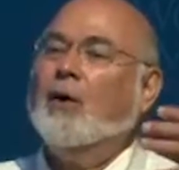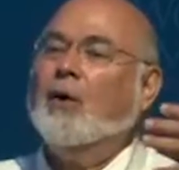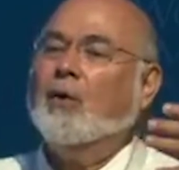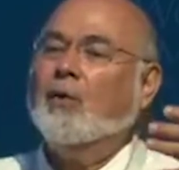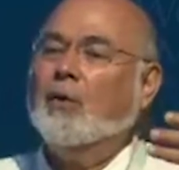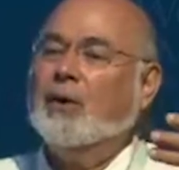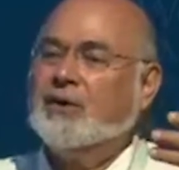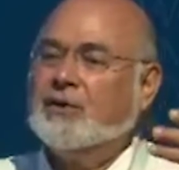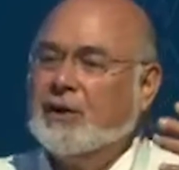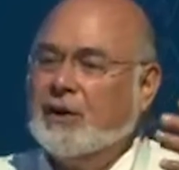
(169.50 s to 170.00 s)

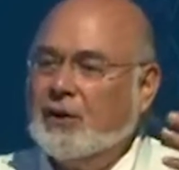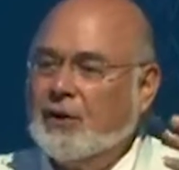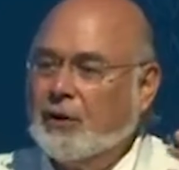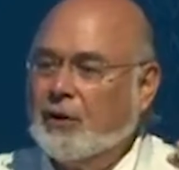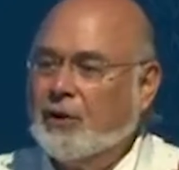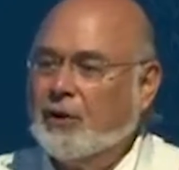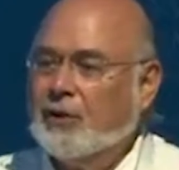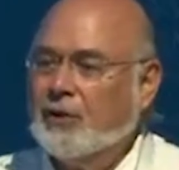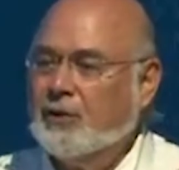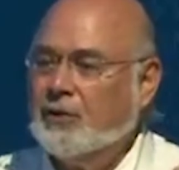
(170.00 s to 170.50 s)
which
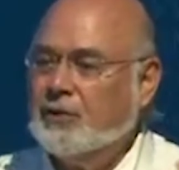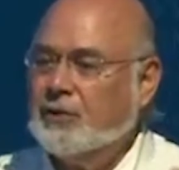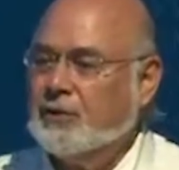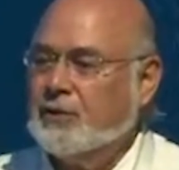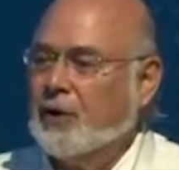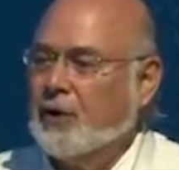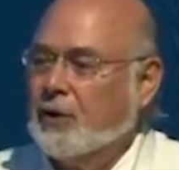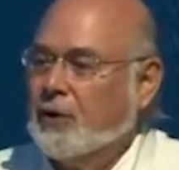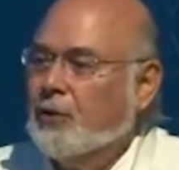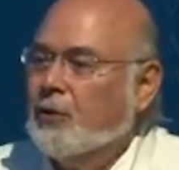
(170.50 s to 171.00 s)

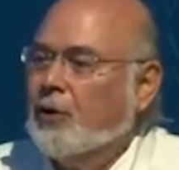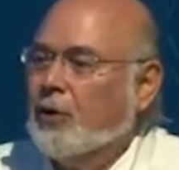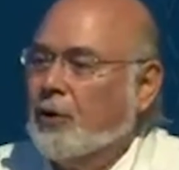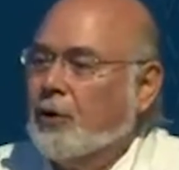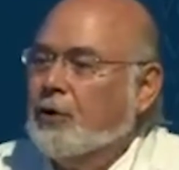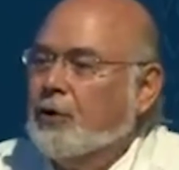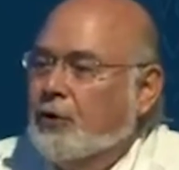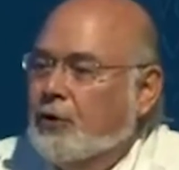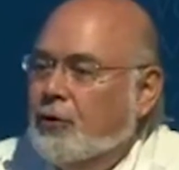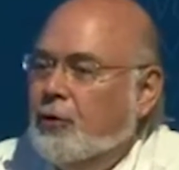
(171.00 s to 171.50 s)
includes your
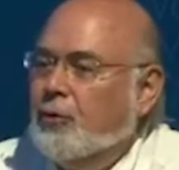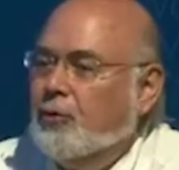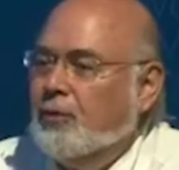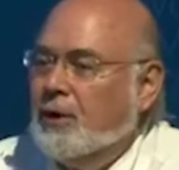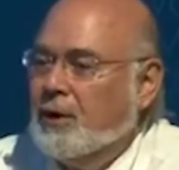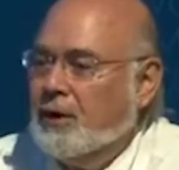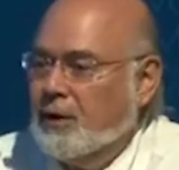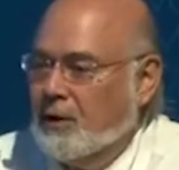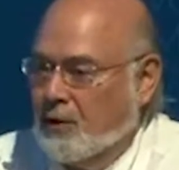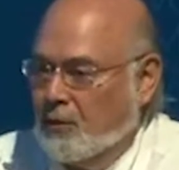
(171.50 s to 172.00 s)

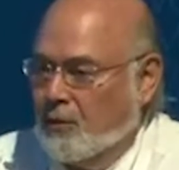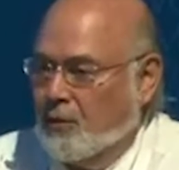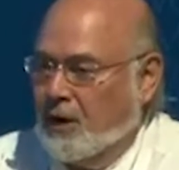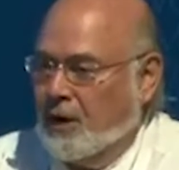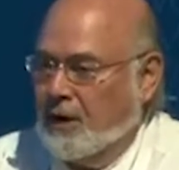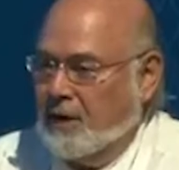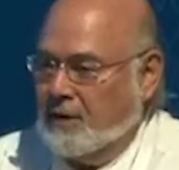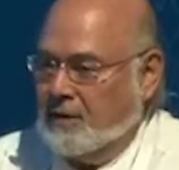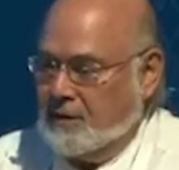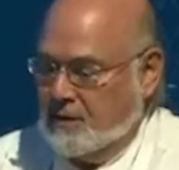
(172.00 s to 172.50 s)
human
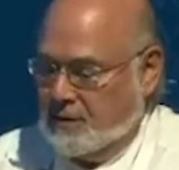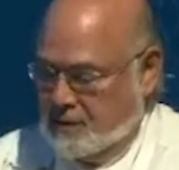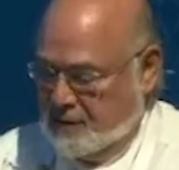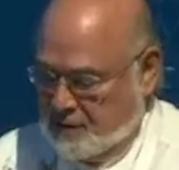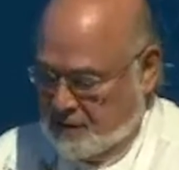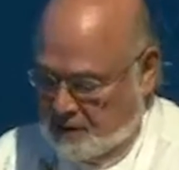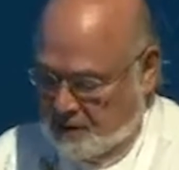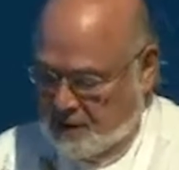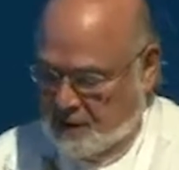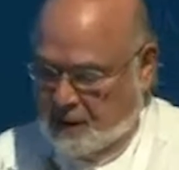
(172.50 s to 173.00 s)

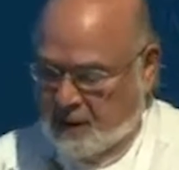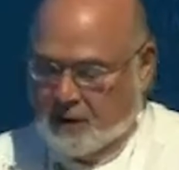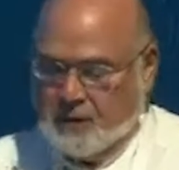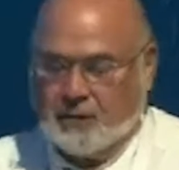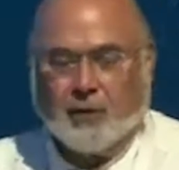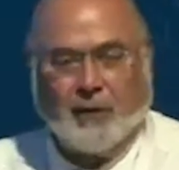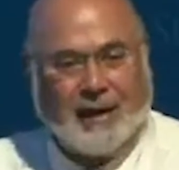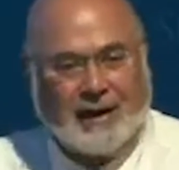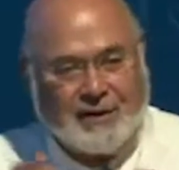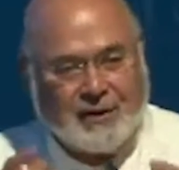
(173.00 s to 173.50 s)
rights.
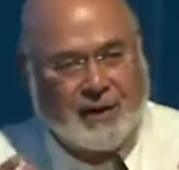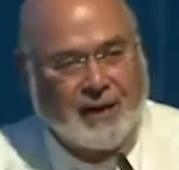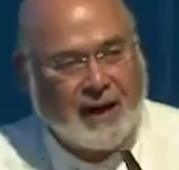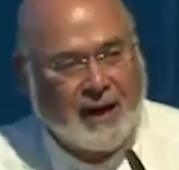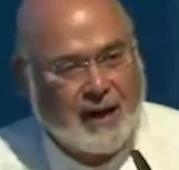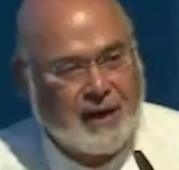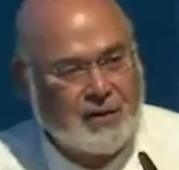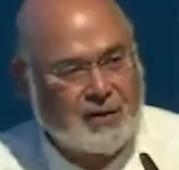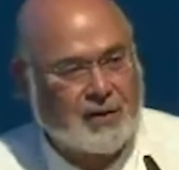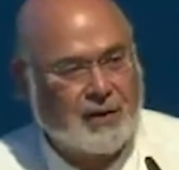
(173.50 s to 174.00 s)
So
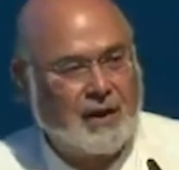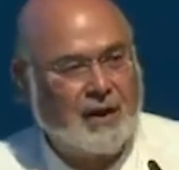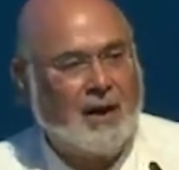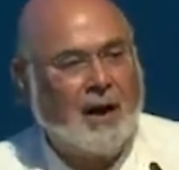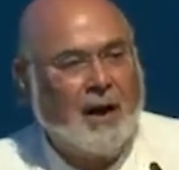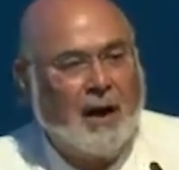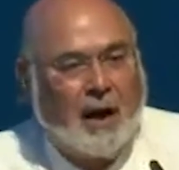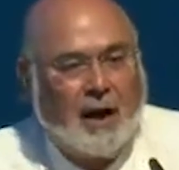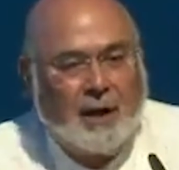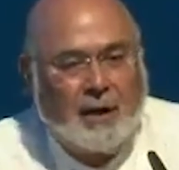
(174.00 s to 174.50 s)
education
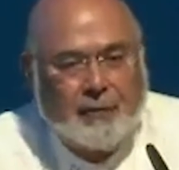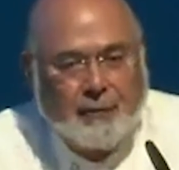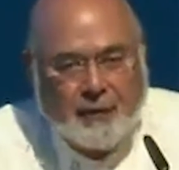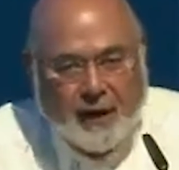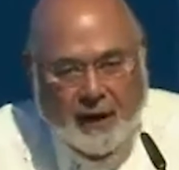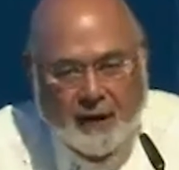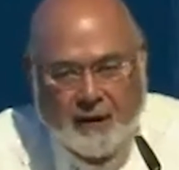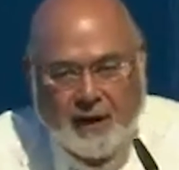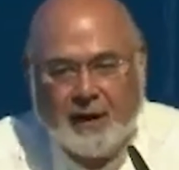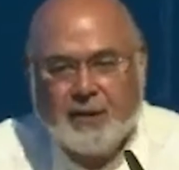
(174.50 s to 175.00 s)
on the
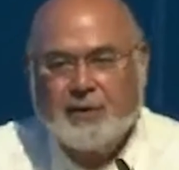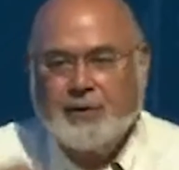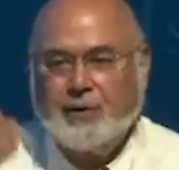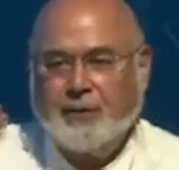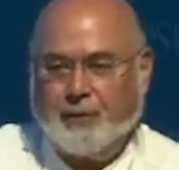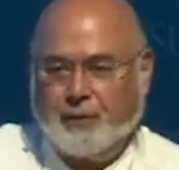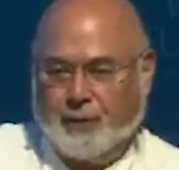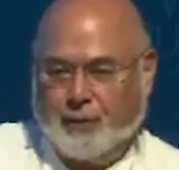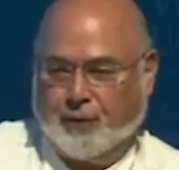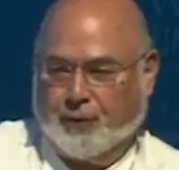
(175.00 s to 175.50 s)
foundation
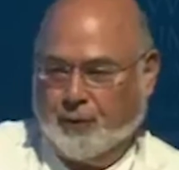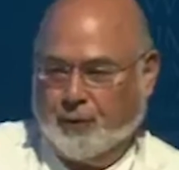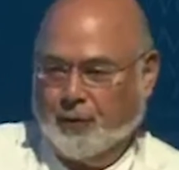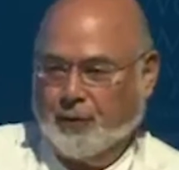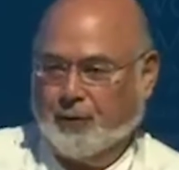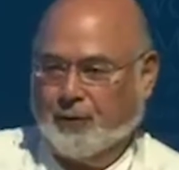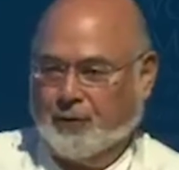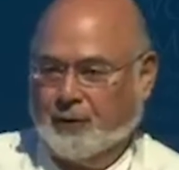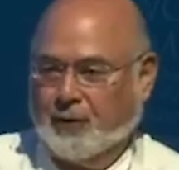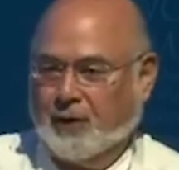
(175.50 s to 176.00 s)
for the
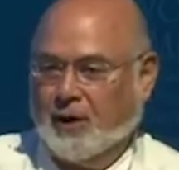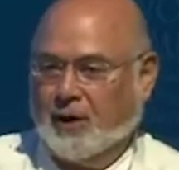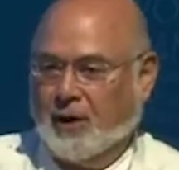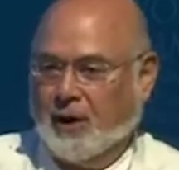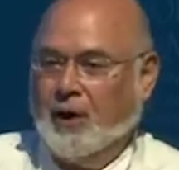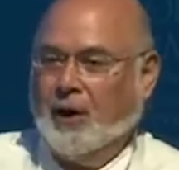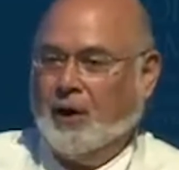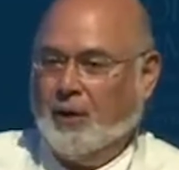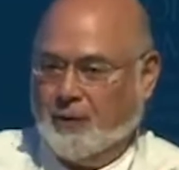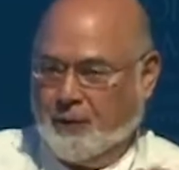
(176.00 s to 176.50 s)
rule of law
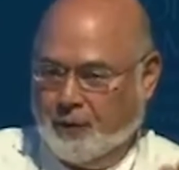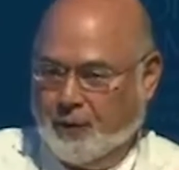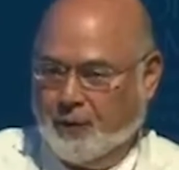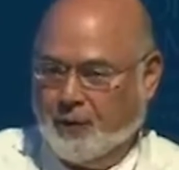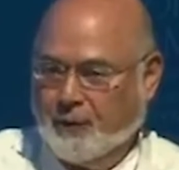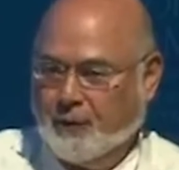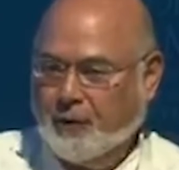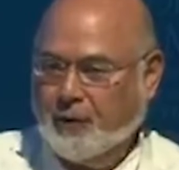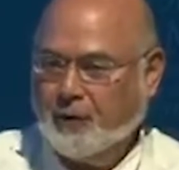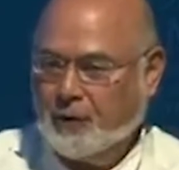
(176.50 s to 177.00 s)
for
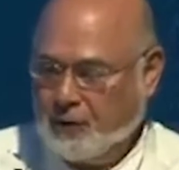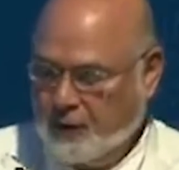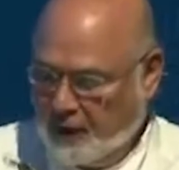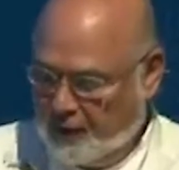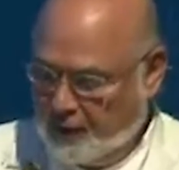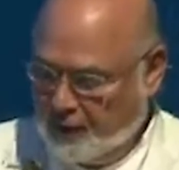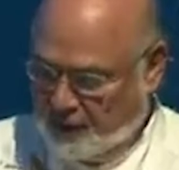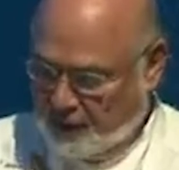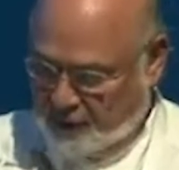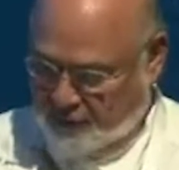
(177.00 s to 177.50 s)
the future, I
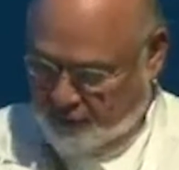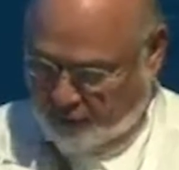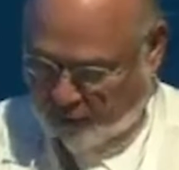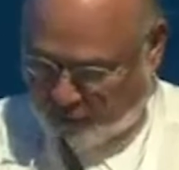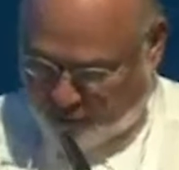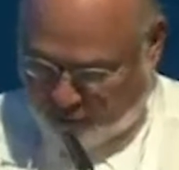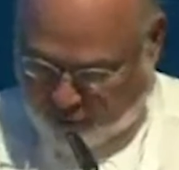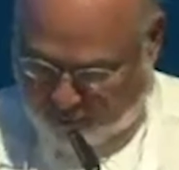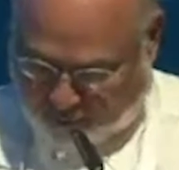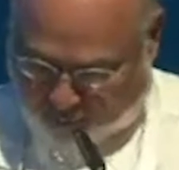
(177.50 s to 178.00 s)
think, is
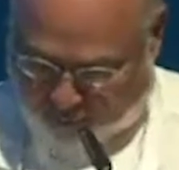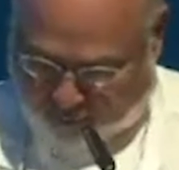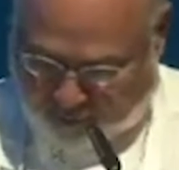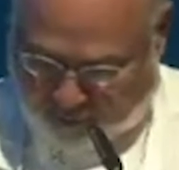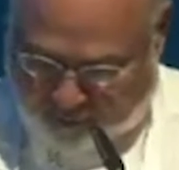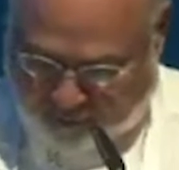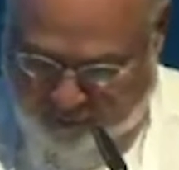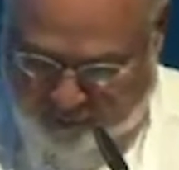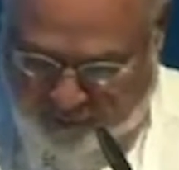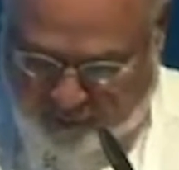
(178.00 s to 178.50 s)
very
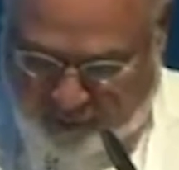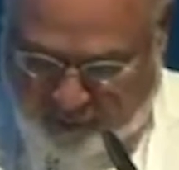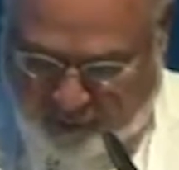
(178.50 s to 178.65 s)
important.